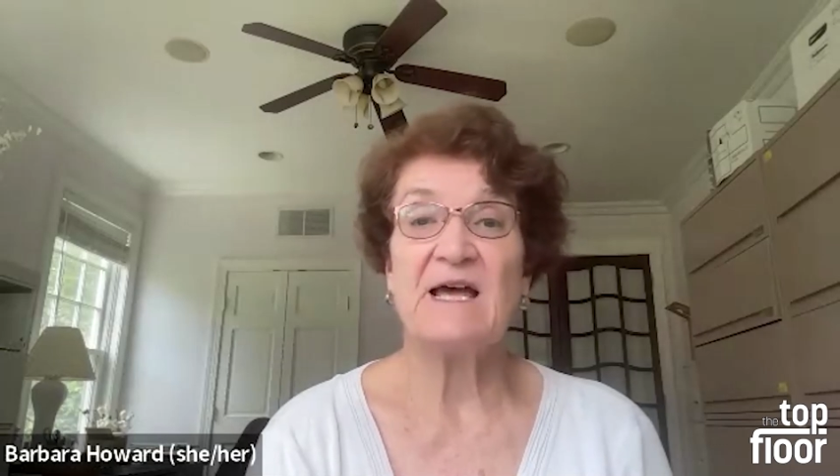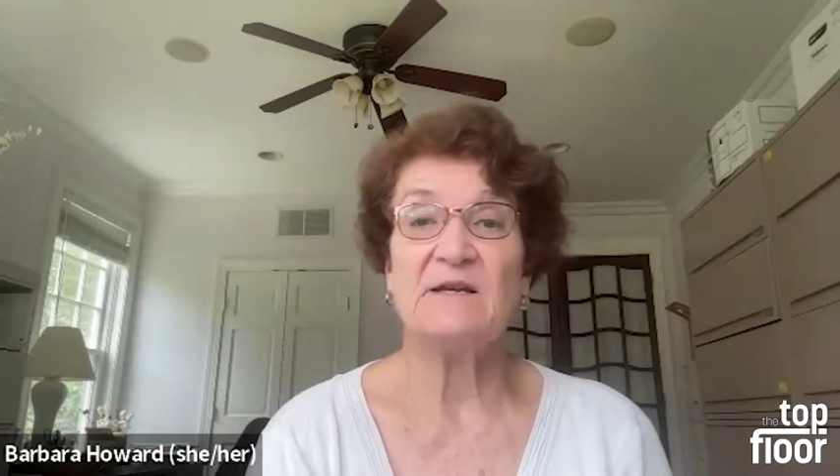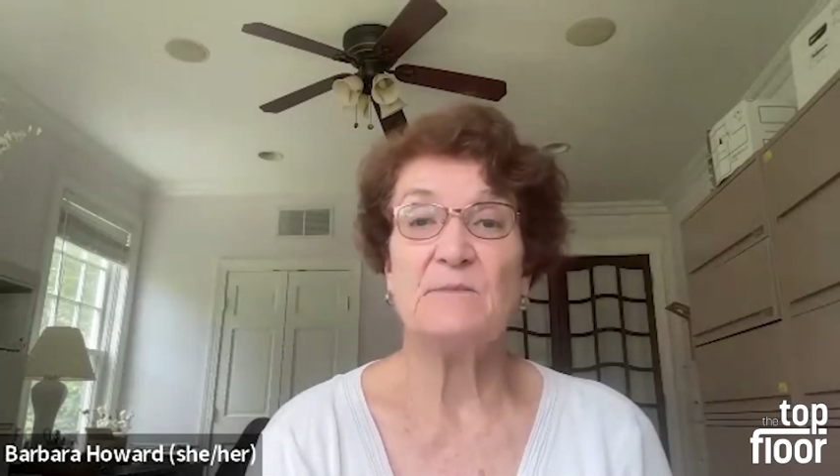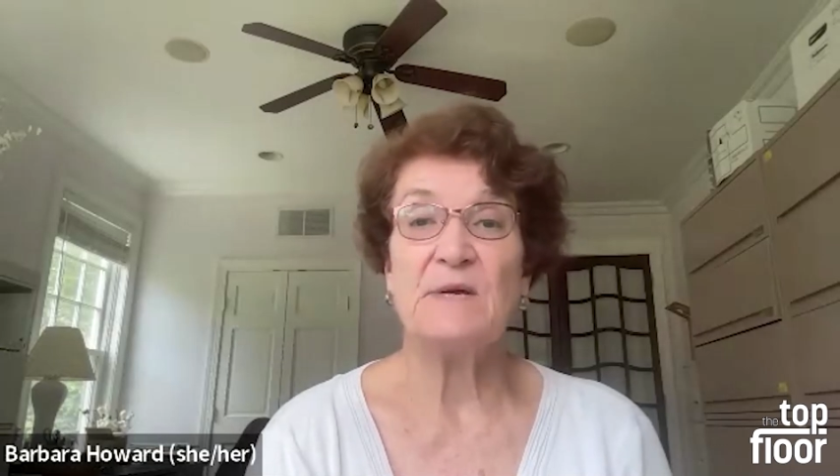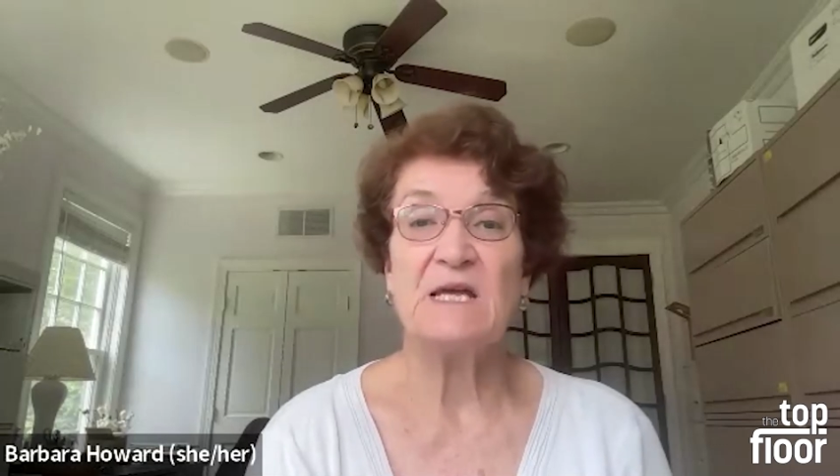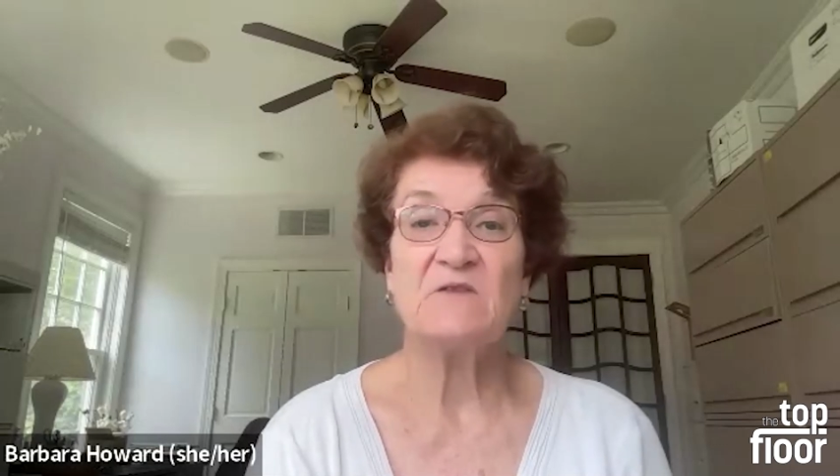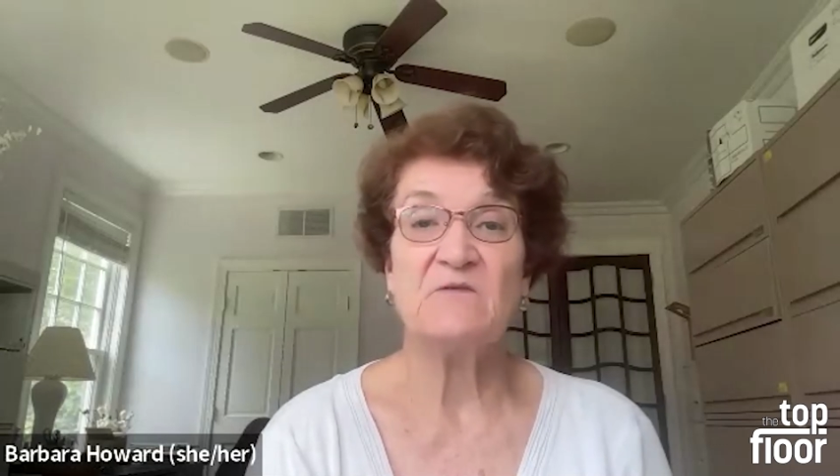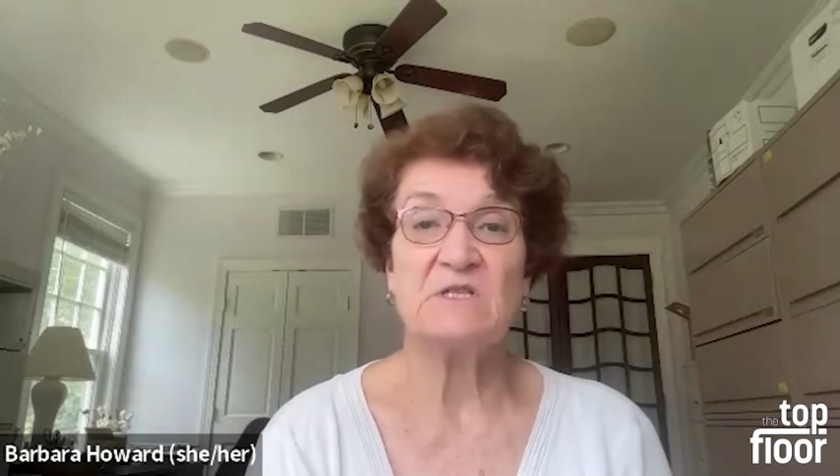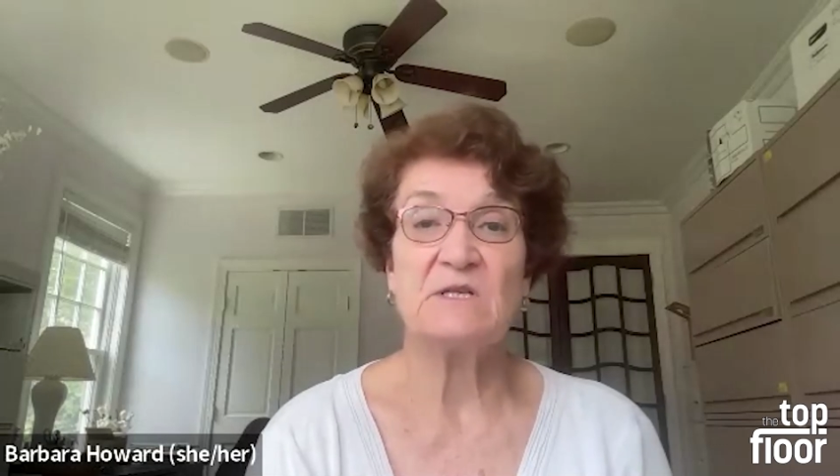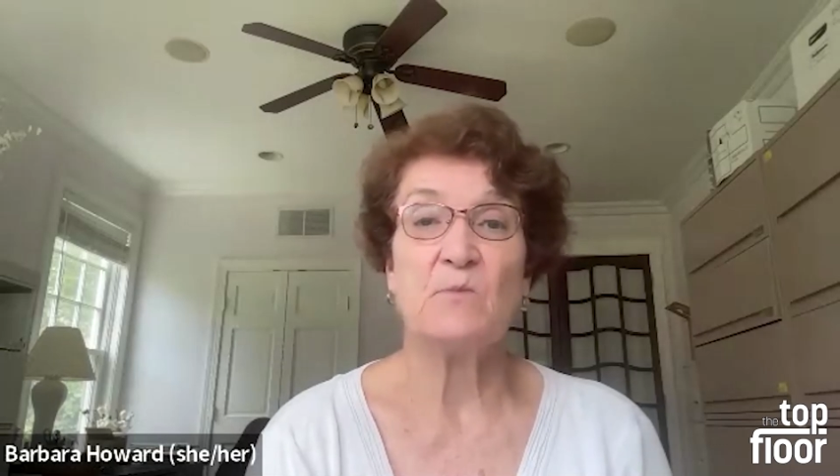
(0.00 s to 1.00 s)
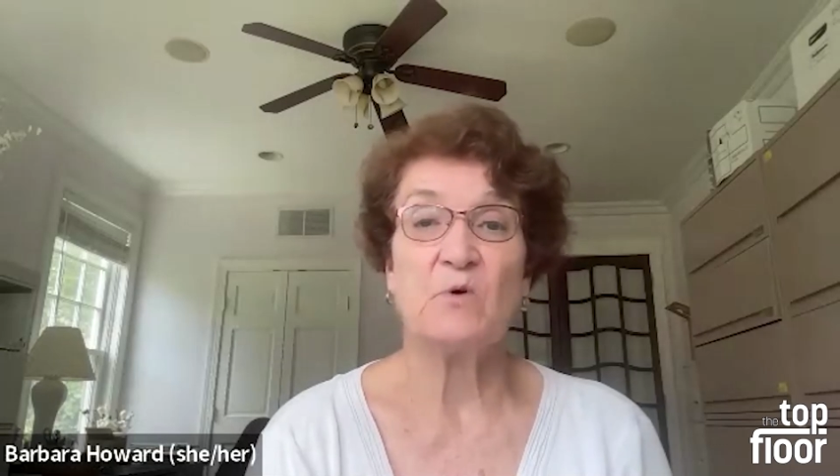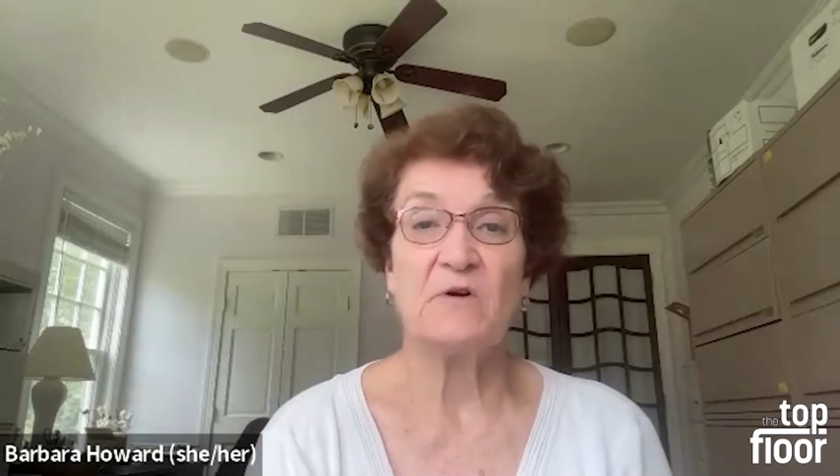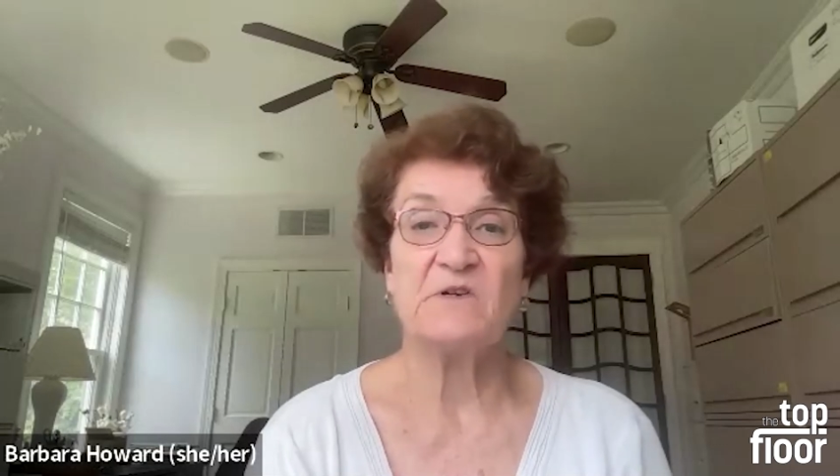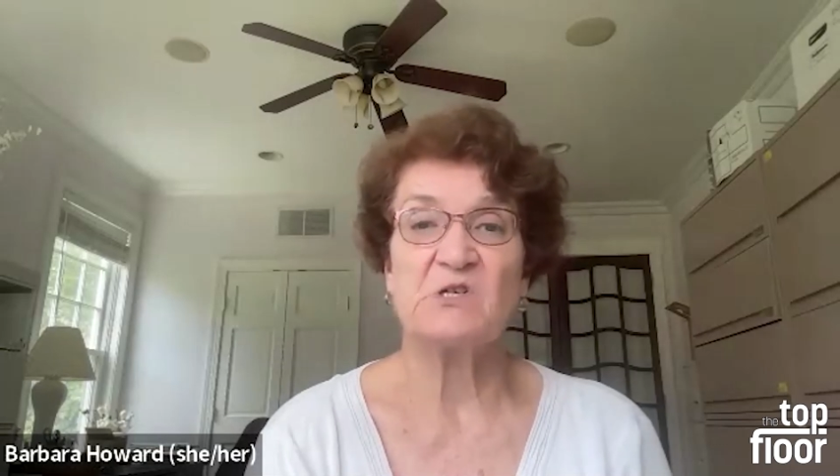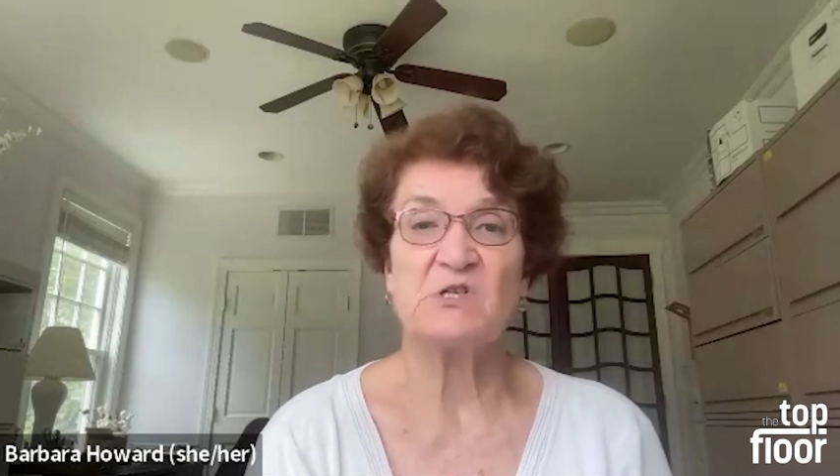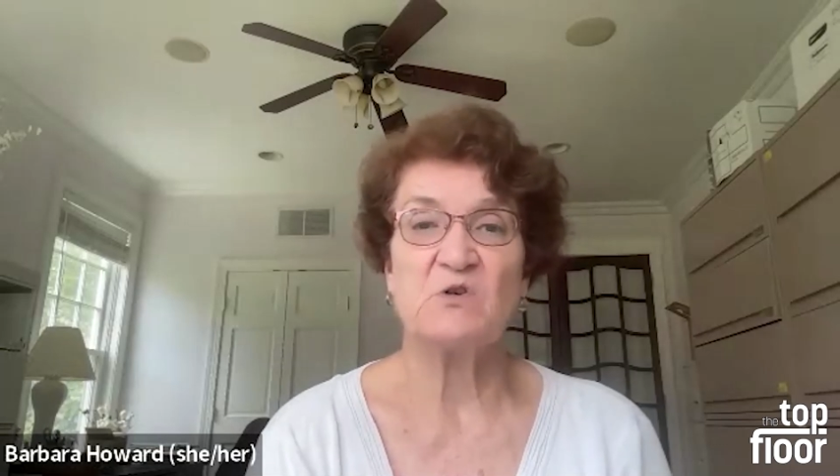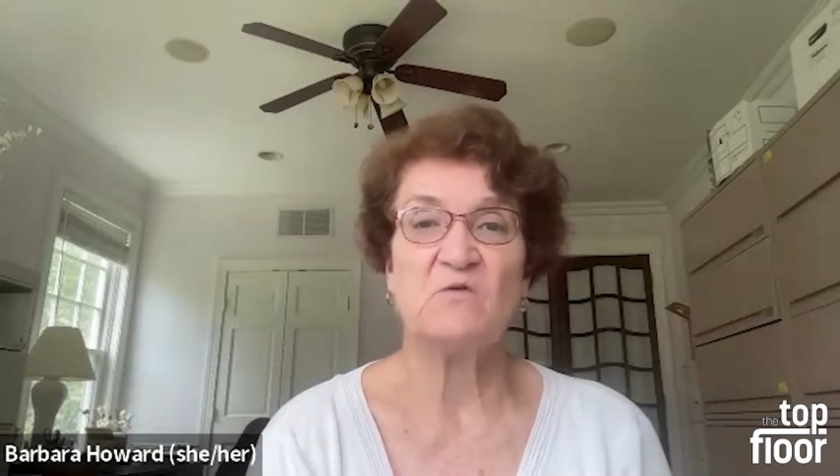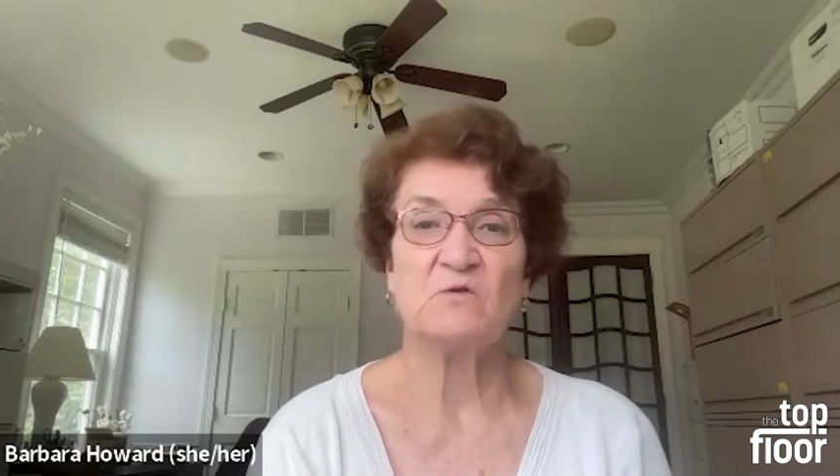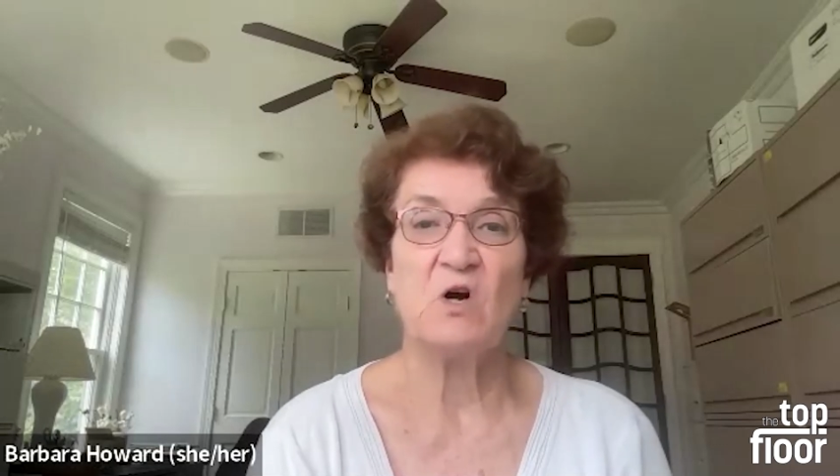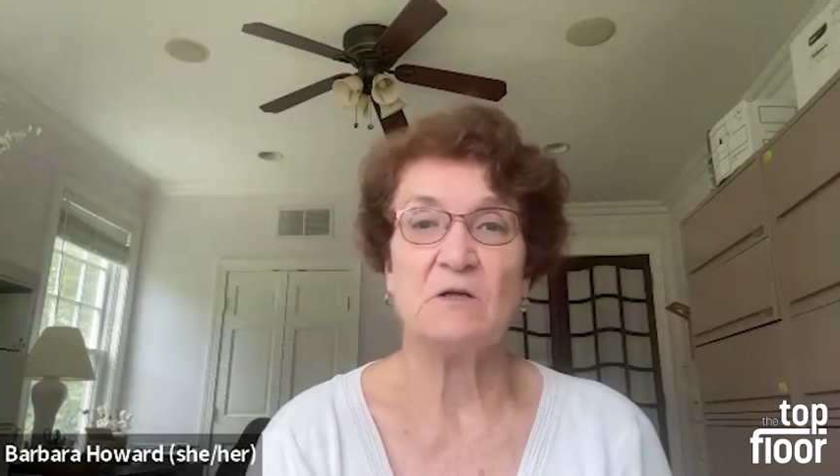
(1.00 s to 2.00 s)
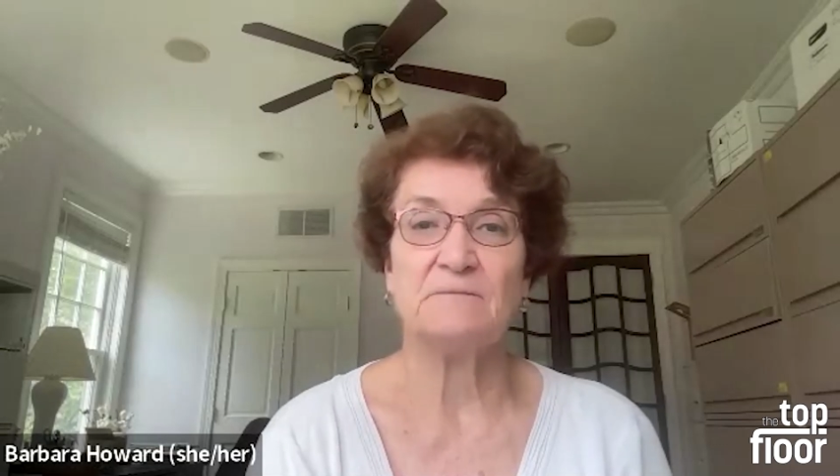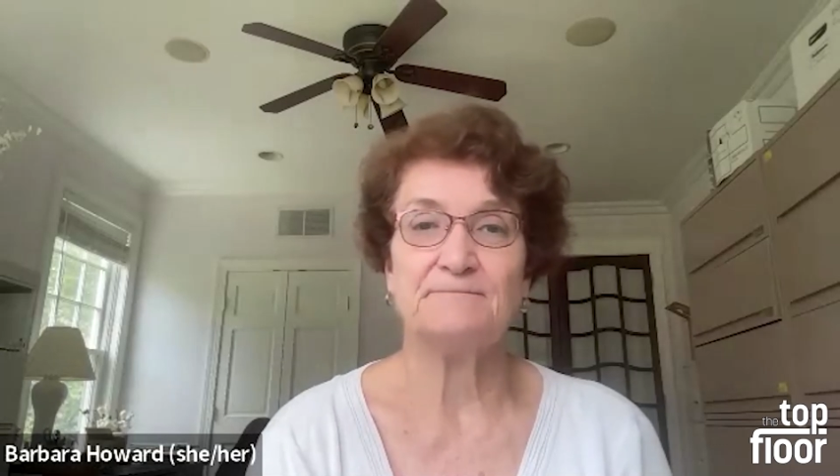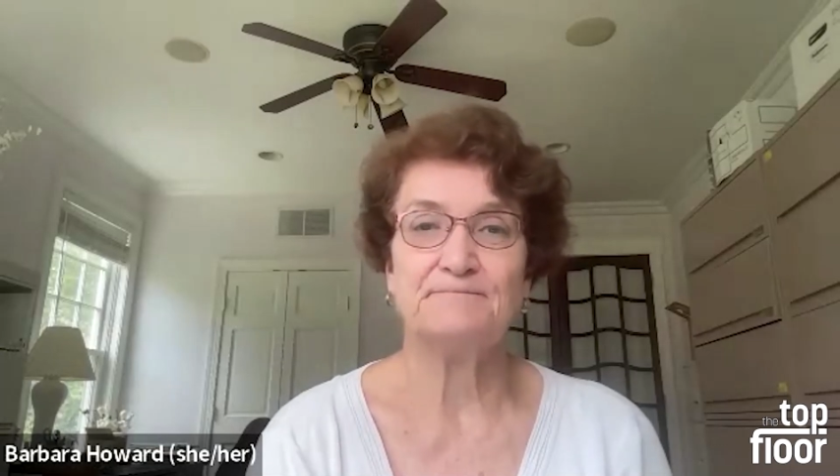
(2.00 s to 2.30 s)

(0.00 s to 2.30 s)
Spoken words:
and make the visit more efficient overall.